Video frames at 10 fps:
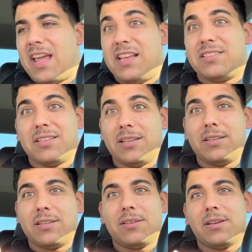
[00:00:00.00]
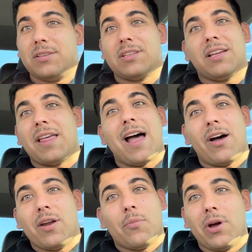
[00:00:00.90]
AC, because that
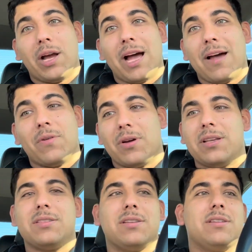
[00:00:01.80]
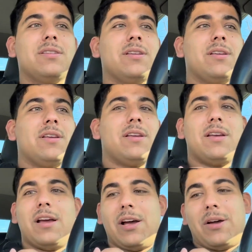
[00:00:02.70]
Honda boy ain't gonna have no AC.
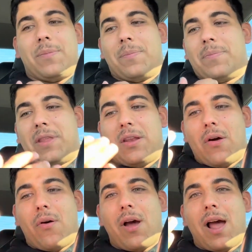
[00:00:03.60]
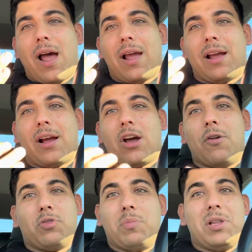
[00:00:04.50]
You know, I got
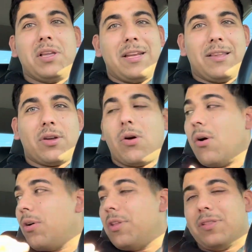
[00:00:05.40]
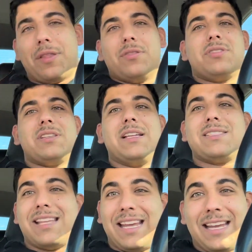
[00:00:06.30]
comfortability in the car, the leather seats,
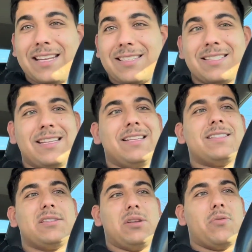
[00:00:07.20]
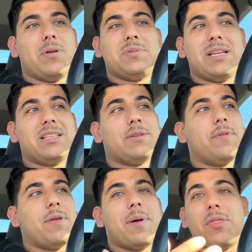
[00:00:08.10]
the heated seats, you know what I'm saying? Some
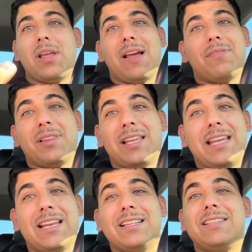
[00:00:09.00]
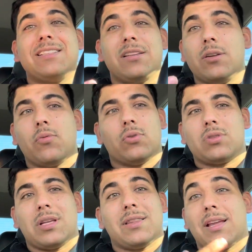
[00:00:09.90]
of them I think have heated steering wheels,
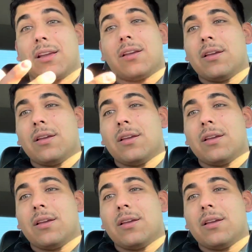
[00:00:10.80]
I think.